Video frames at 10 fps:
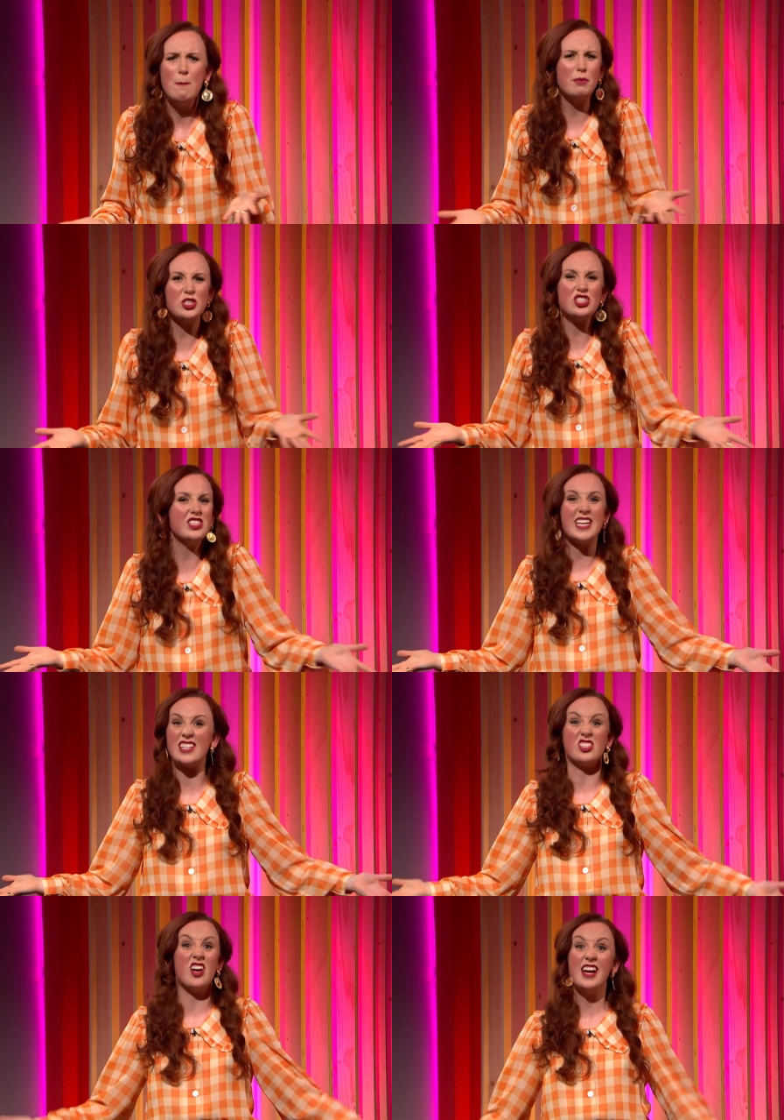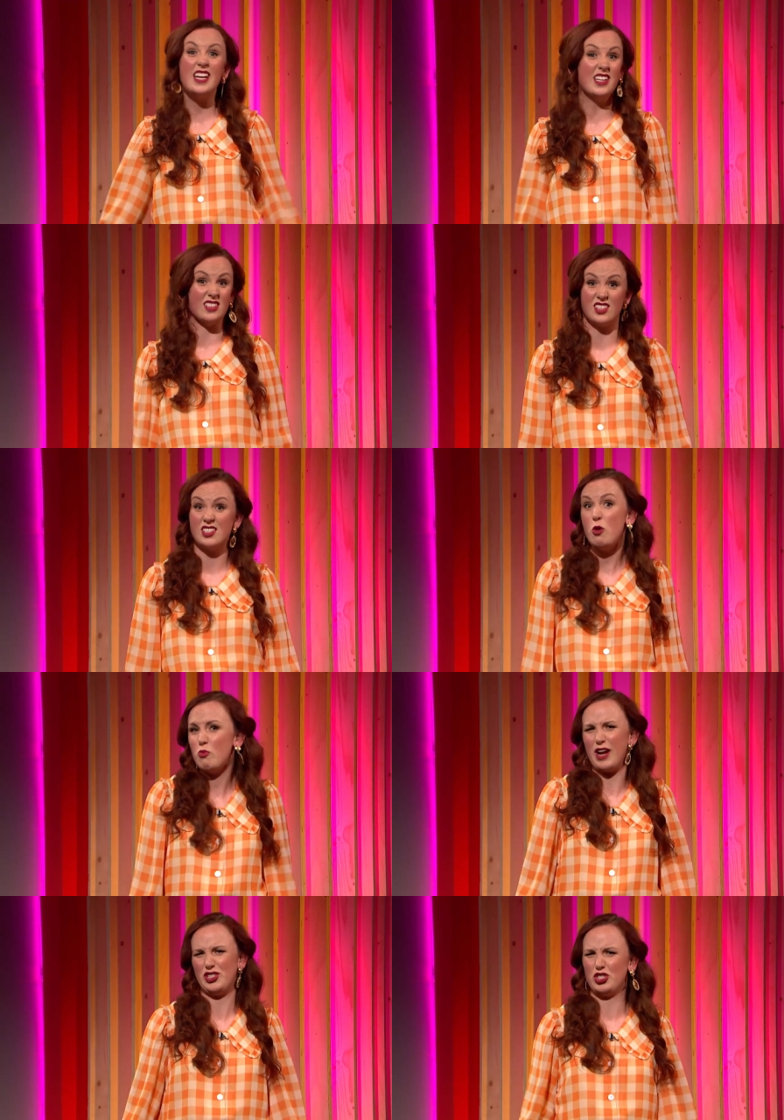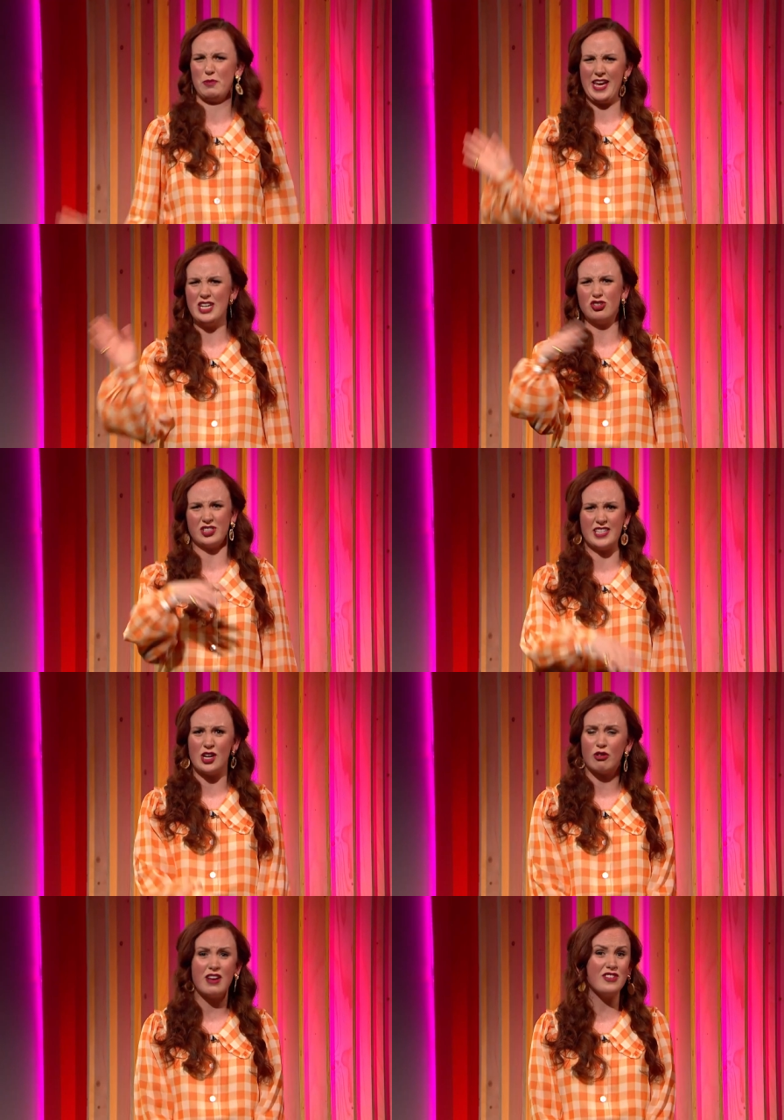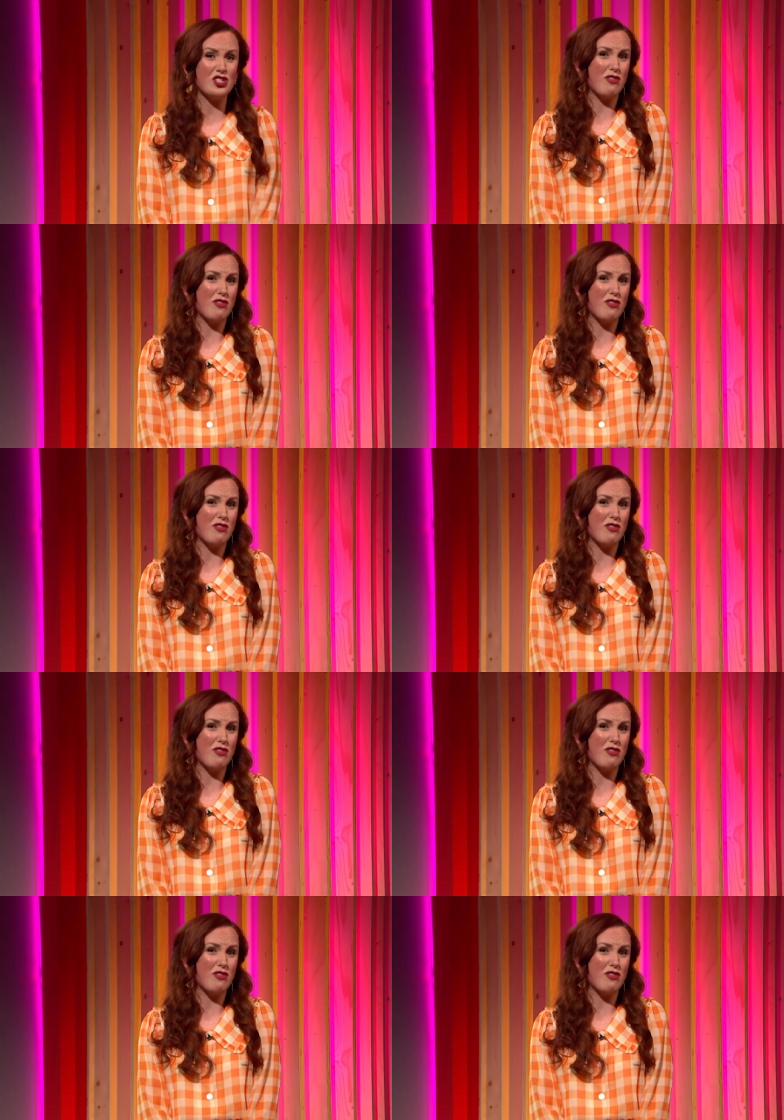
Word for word: but just sit in silence. No pressure to be interesting or even